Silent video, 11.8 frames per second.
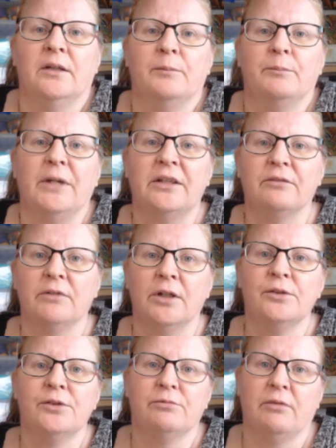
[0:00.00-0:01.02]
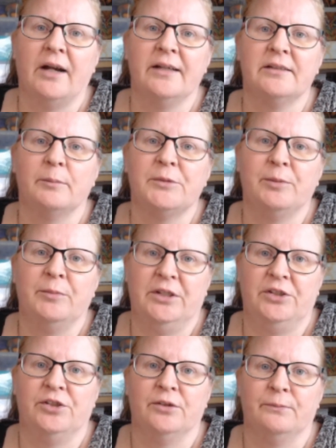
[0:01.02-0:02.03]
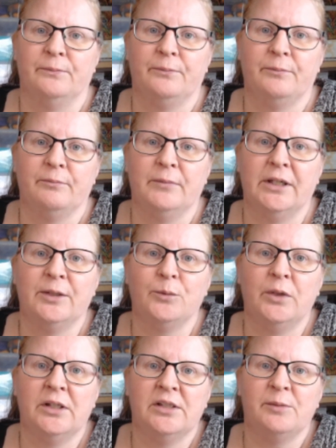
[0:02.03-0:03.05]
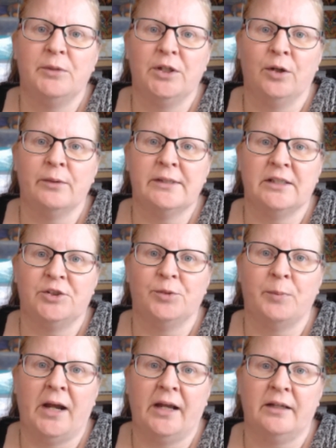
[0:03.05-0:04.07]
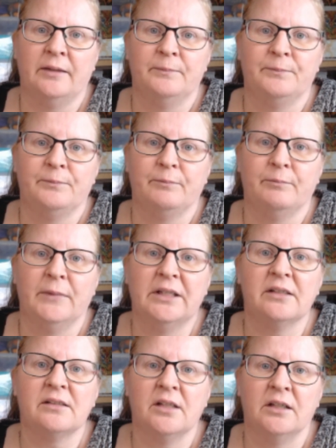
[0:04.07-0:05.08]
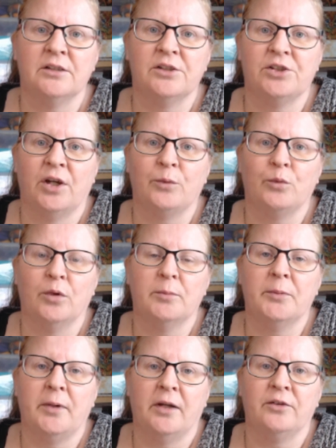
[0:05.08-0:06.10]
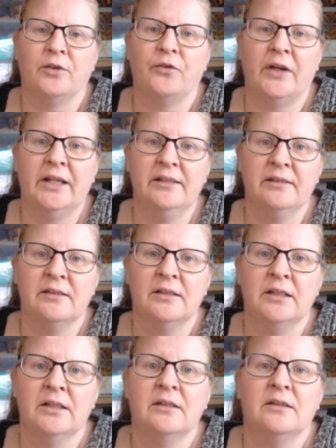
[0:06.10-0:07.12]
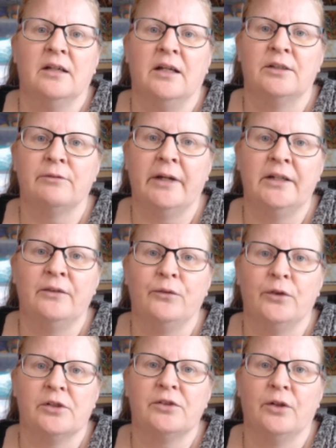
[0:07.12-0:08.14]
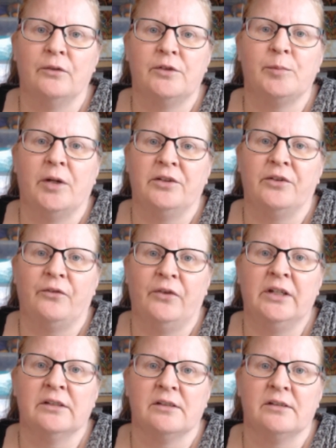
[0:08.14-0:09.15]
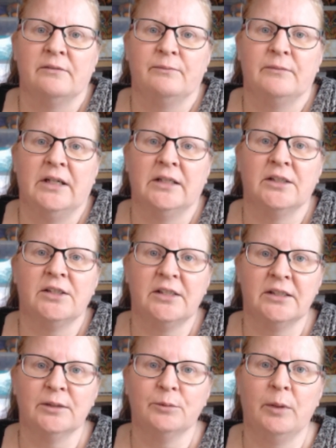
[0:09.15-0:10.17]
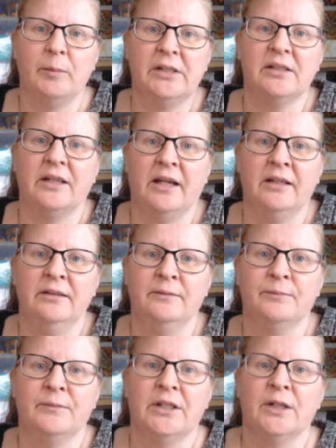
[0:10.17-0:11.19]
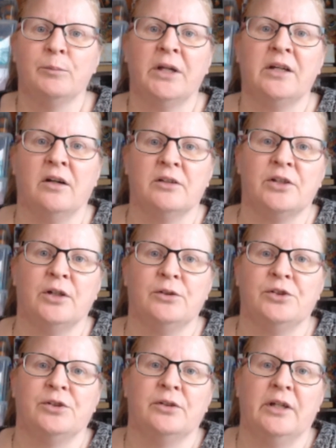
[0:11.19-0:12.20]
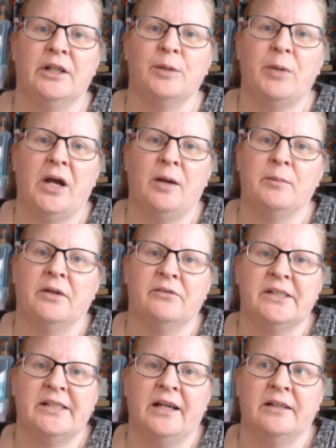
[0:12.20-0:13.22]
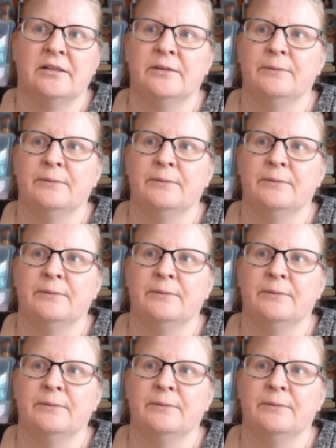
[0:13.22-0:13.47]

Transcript: May the road rise up to meet you. May the wind be always at your back. May the sun shine warm upon your face, and the rain fall soft upon your fields. And until we meet again, may God hold you in the palm of his hand.